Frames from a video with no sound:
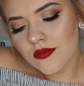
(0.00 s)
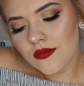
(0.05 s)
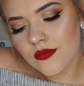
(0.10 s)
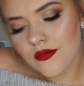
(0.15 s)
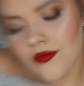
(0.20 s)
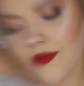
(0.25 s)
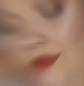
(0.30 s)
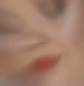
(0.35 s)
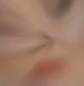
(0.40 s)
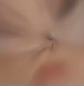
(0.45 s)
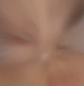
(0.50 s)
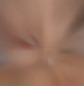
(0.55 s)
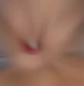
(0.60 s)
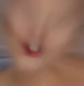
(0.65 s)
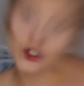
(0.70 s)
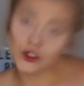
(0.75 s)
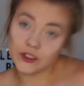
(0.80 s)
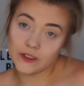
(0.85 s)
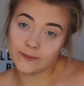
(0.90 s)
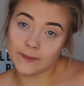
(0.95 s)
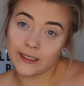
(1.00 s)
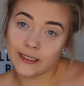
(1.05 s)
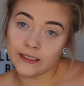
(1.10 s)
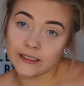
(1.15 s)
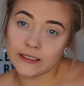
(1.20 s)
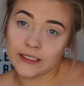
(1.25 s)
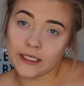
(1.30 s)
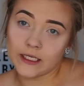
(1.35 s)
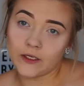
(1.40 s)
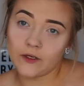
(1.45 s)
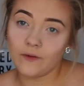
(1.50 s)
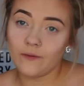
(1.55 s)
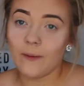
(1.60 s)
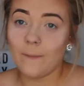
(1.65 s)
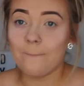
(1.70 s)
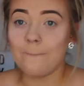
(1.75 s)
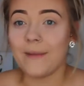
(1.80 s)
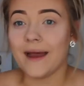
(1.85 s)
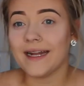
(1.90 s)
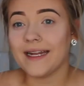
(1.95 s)
Let me introduce myself.
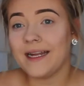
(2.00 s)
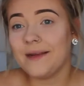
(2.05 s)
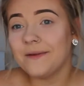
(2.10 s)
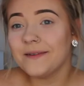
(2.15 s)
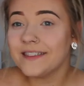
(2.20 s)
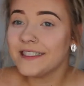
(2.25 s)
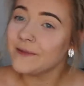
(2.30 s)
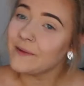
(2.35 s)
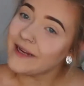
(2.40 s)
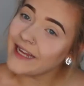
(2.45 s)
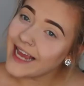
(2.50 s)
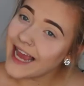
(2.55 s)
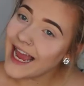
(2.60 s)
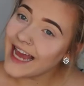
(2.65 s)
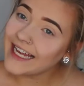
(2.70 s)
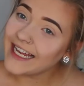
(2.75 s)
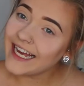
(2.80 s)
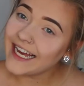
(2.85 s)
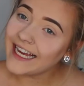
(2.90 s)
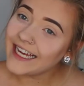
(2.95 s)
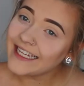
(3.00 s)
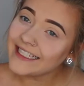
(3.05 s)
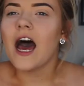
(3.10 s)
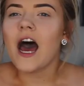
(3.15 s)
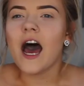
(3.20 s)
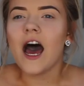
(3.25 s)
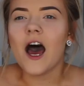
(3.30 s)
My name is McKenna.